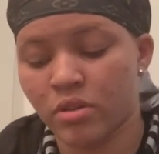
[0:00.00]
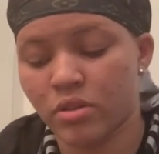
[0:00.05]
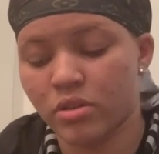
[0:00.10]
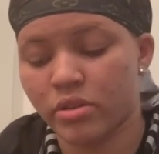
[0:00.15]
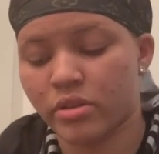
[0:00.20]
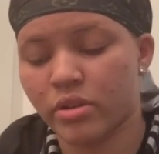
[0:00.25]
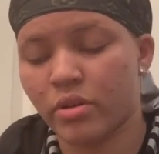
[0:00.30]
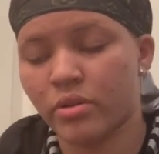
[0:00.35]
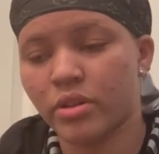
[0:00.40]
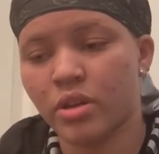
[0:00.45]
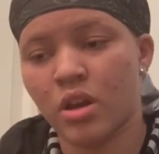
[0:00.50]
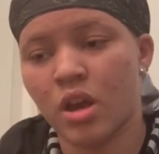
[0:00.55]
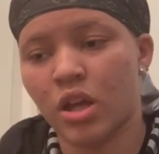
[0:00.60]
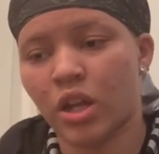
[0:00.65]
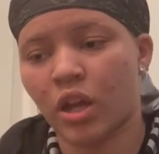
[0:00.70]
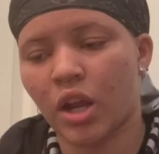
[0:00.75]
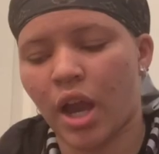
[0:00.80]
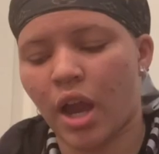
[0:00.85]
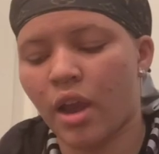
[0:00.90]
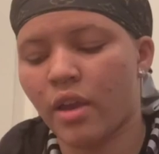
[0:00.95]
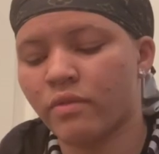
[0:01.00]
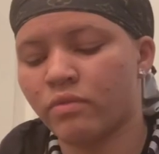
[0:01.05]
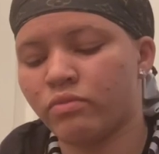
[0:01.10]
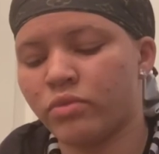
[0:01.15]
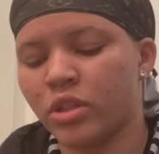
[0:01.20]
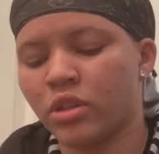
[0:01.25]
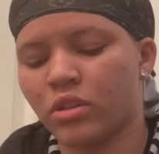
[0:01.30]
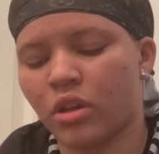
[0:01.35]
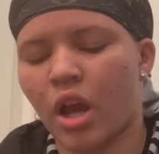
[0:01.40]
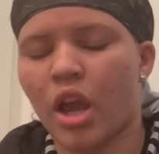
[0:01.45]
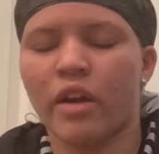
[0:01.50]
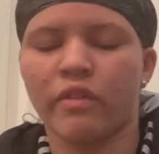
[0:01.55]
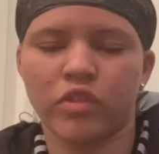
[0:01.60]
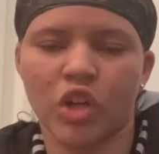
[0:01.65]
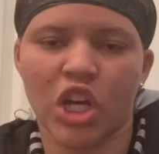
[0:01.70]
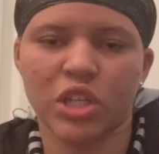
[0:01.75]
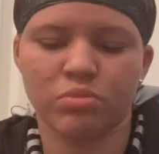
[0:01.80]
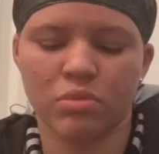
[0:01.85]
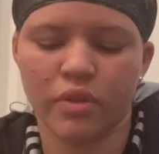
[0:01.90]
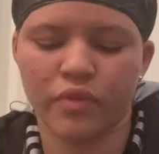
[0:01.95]
So yeah, like I have been, I have
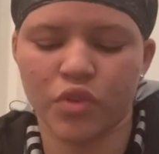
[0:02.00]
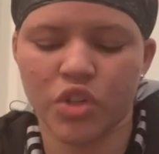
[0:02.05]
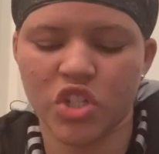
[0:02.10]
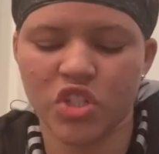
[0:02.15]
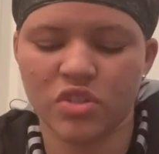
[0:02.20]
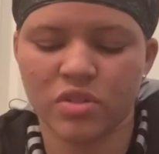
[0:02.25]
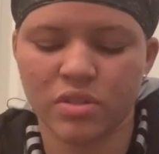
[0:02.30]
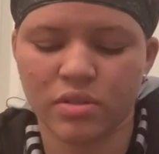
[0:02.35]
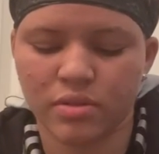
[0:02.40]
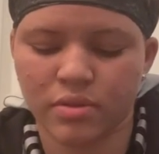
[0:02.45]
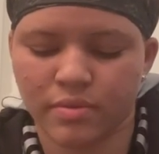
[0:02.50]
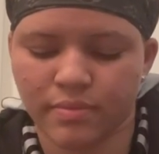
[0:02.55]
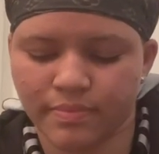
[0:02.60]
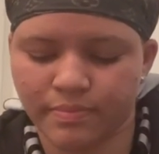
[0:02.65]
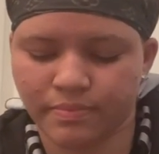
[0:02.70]
lost my voice.